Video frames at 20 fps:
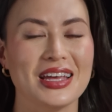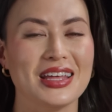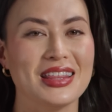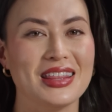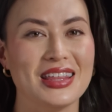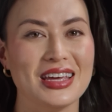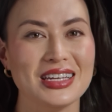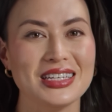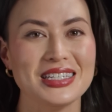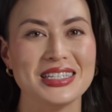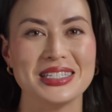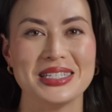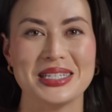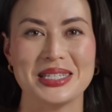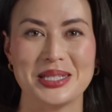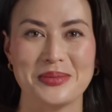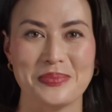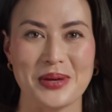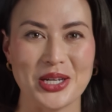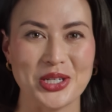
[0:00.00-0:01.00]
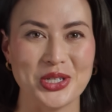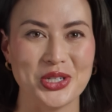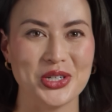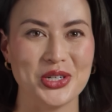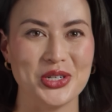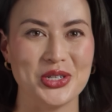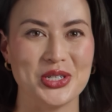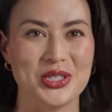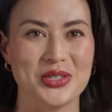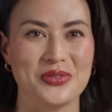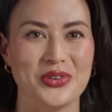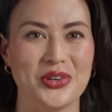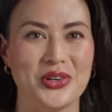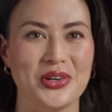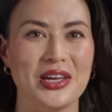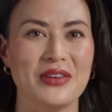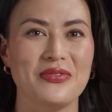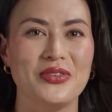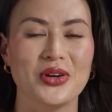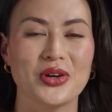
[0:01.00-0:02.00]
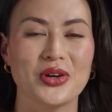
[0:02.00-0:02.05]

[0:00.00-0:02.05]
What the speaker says: This is especially useful if